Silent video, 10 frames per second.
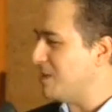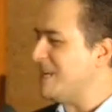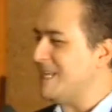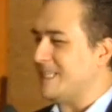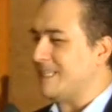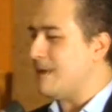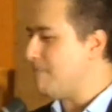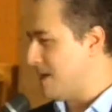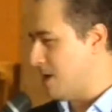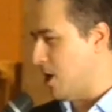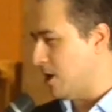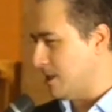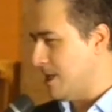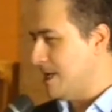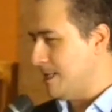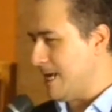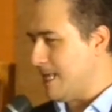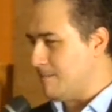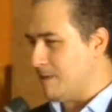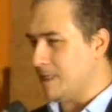but he is stepping on the
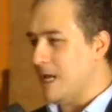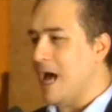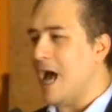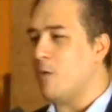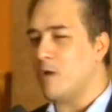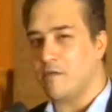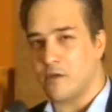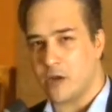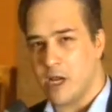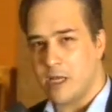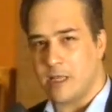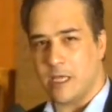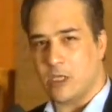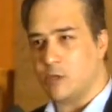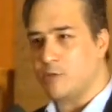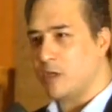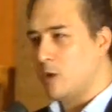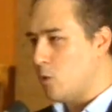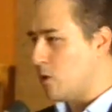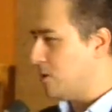enemies. However, the Egyptian
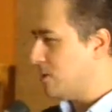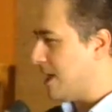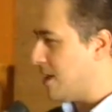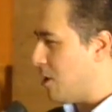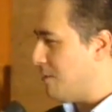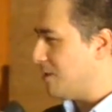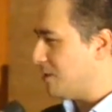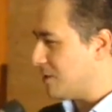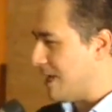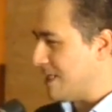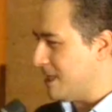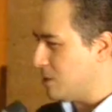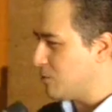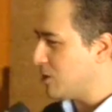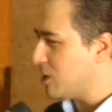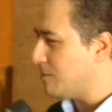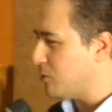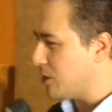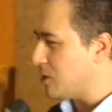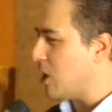locals and commoners and the Egyptian
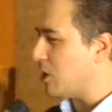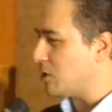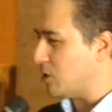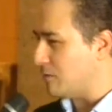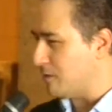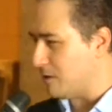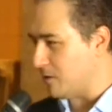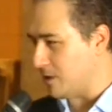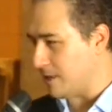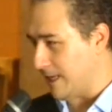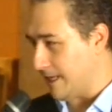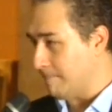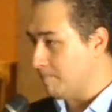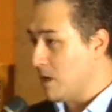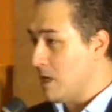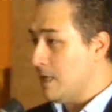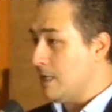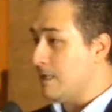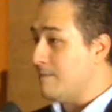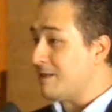subjects are serving their king.
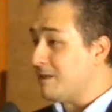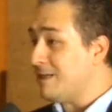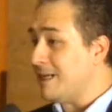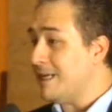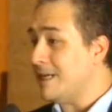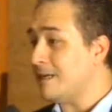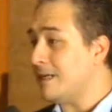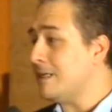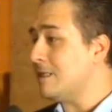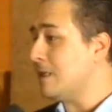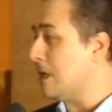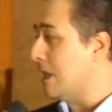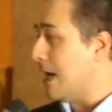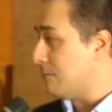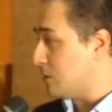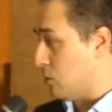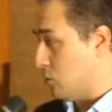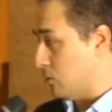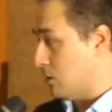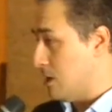The material here is
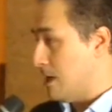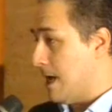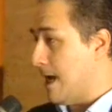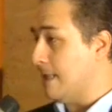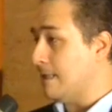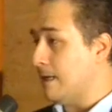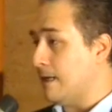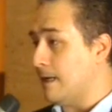limestone. And